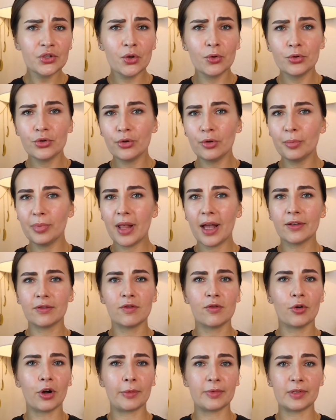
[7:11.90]
social
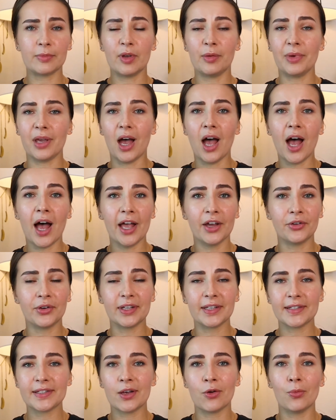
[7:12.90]
platforms, maybe
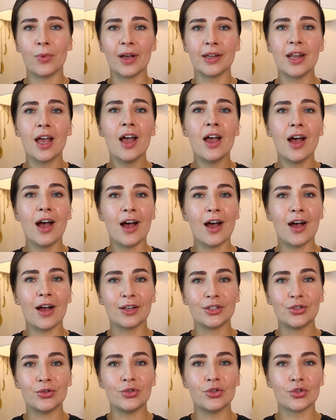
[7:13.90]
hiring someone
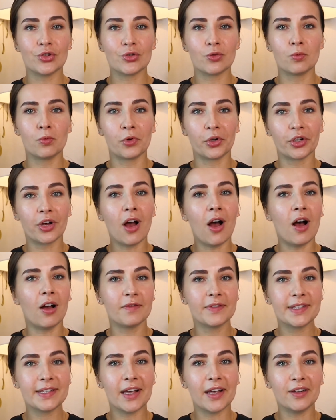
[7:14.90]
uh, to just work
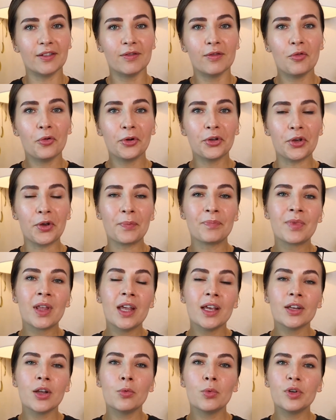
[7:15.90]
offsite for you.
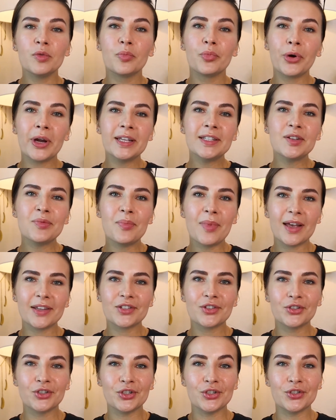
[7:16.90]
Now, what brand
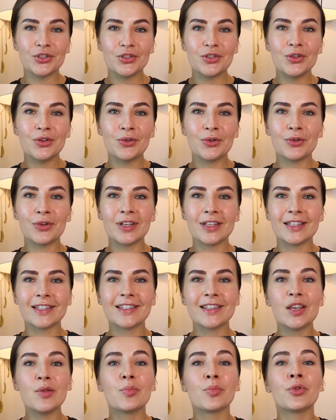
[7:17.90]
ambassadors do
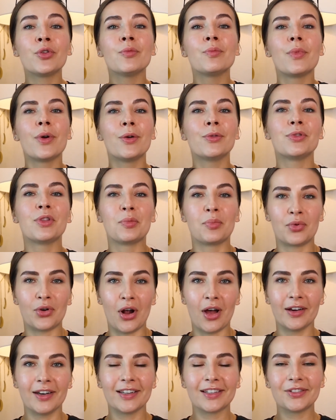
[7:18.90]
is they promote the
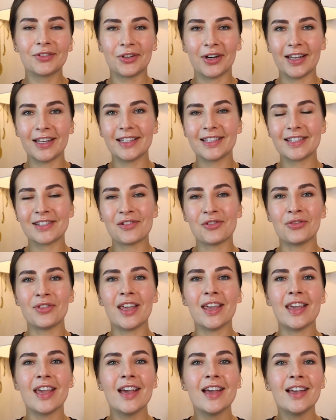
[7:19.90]
product, right? So
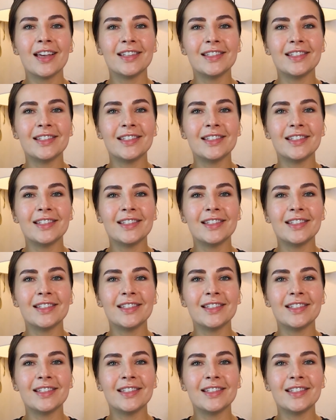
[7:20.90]
they